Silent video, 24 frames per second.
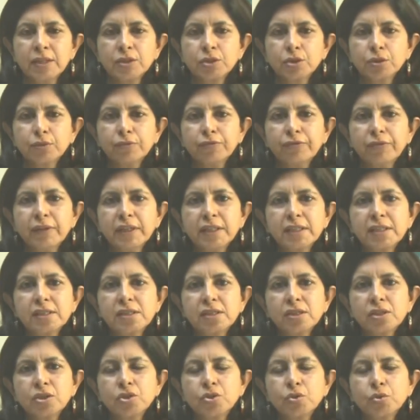So the
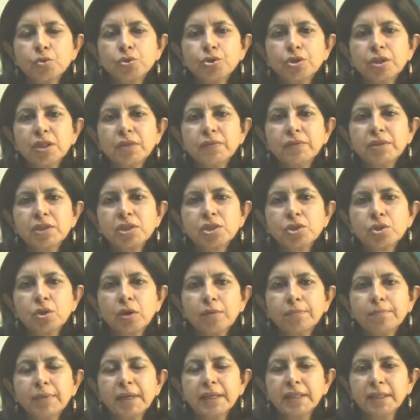fits usually will
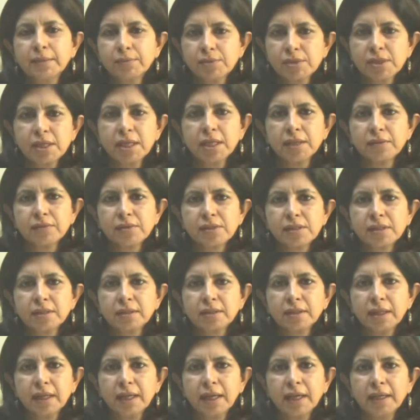stop by themselves,
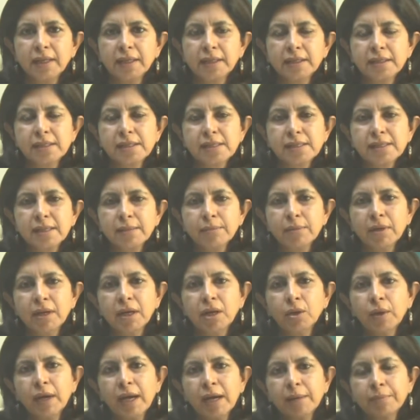and it is
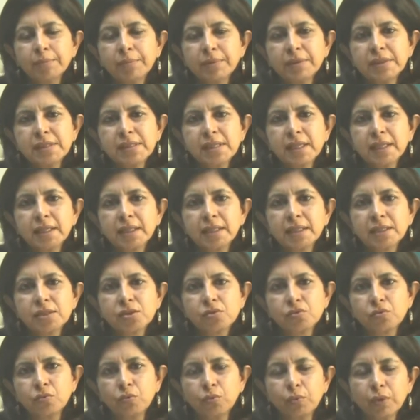somehow happens that it
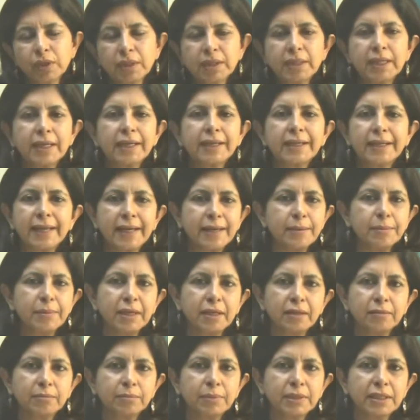is with that
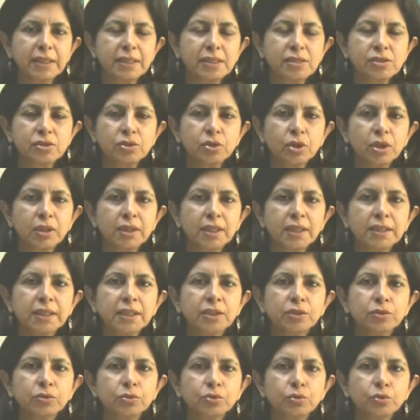timing, but it has got
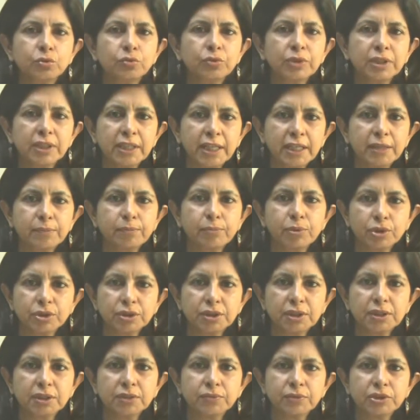nothing to do with that
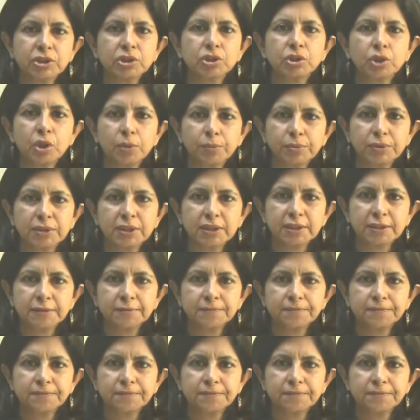process which stops it.